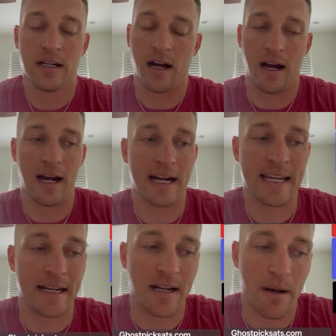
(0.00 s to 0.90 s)
I
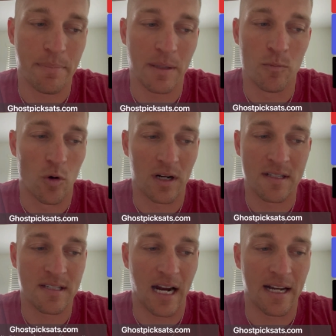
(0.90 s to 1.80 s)
cannot be more
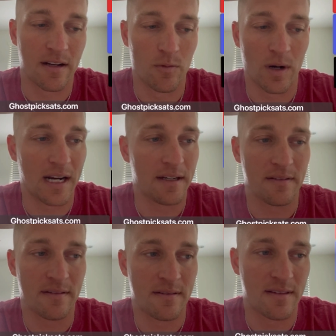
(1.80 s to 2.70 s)
excited the
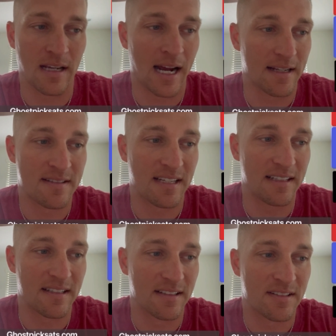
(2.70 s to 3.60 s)
way that
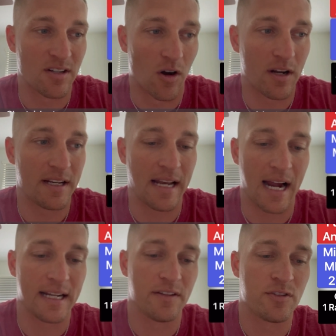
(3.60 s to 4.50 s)
season has started.
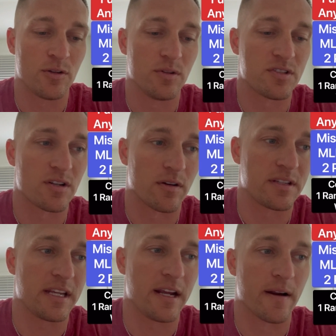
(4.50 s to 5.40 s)
9-2 to
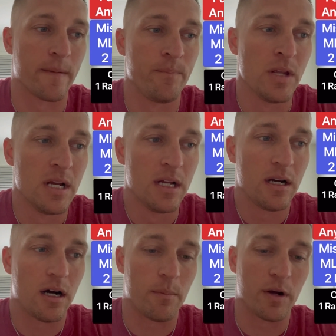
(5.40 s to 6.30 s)
start the year.
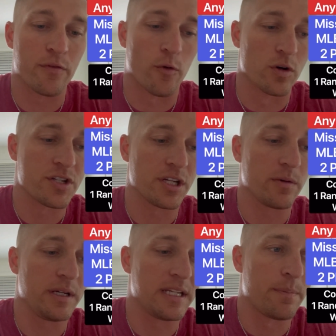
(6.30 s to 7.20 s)
Unfortunately,
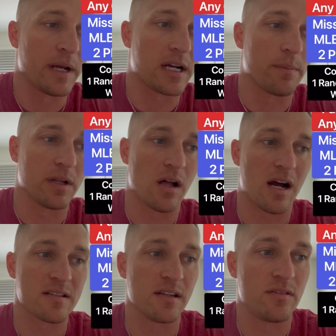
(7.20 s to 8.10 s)
we did pick up a
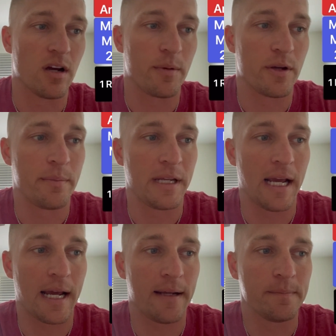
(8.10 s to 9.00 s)
loss in
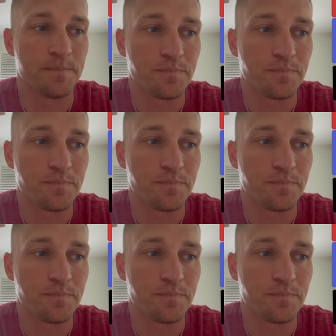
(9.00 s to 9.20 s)
WNBA.